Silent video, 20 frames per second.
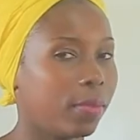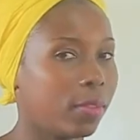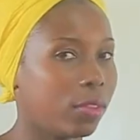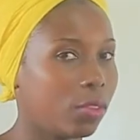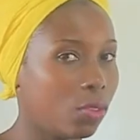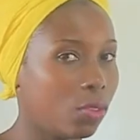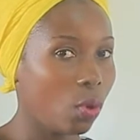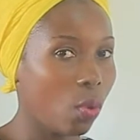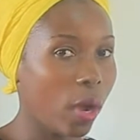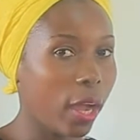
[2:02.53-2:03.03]
Do
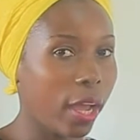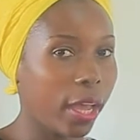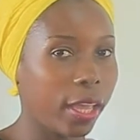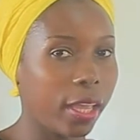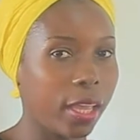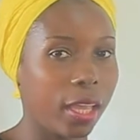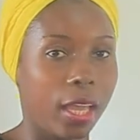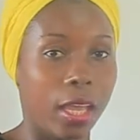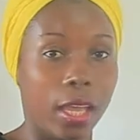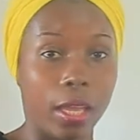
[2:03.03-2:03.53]

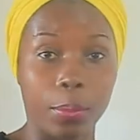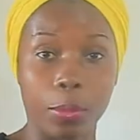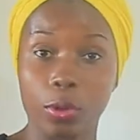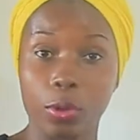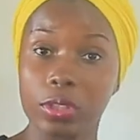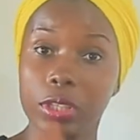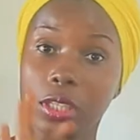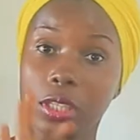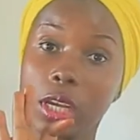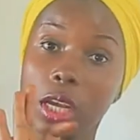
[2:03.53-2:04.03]
why?
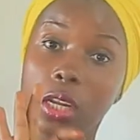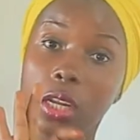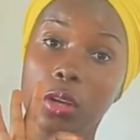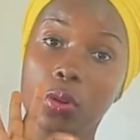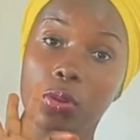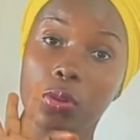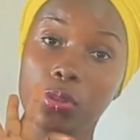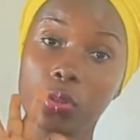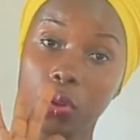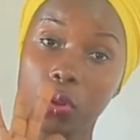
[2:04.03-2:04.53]
Because it undergoes